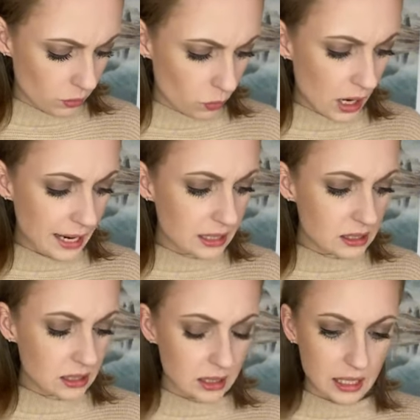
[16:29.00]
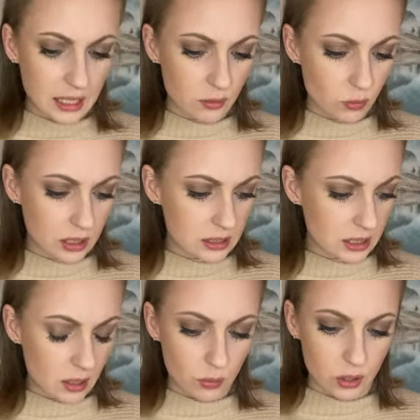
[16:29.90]
Why does the King of Wands
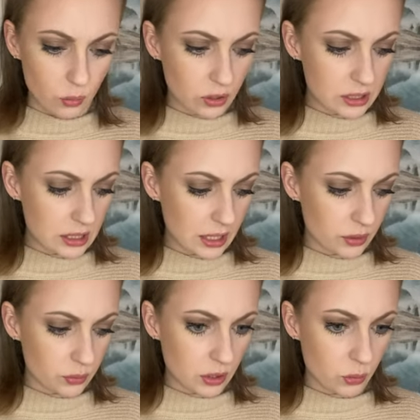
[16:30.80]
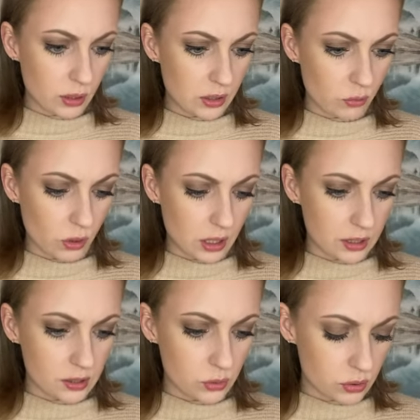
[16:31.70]
not want to work together with the Queen of
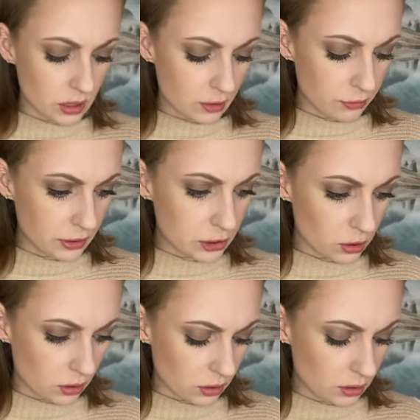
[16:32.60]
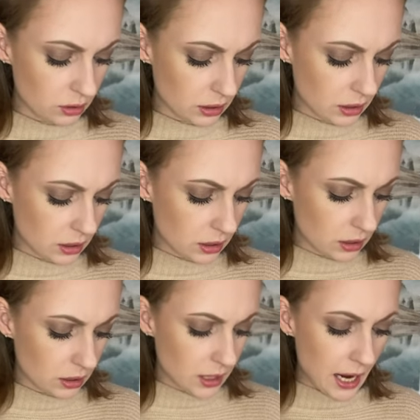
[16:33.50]
Wands, who's an official,
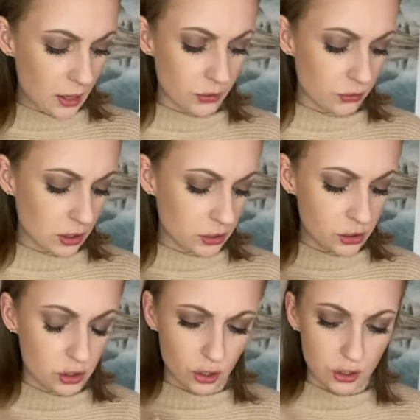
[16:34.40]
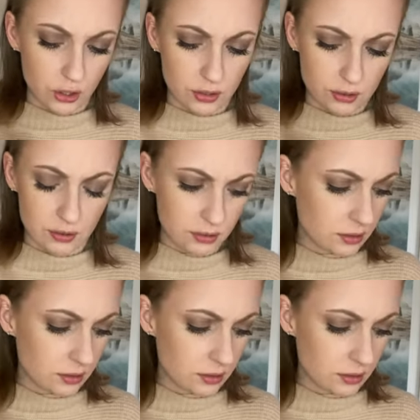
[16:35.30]
out of concern?